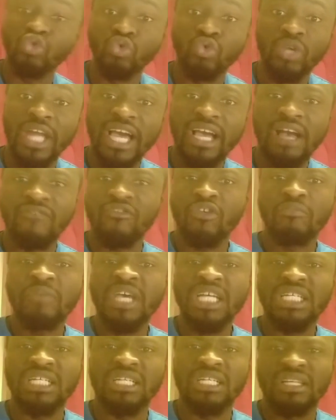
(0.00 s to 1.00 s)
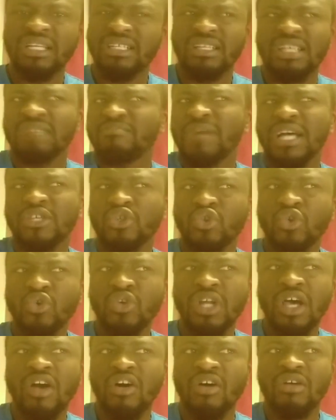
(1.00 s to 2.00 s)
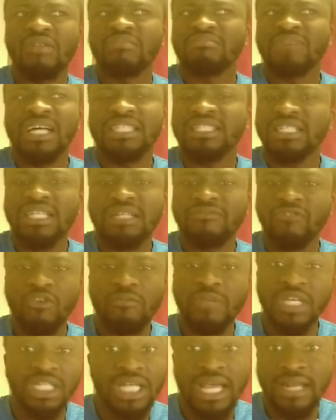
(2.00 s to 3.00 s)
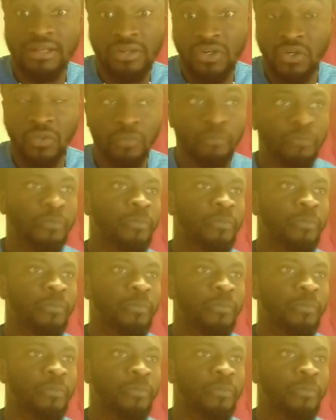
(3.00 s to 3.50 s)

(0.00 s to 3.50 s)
Like a formation. Is it Barcelona or Madrid formation? I don't know.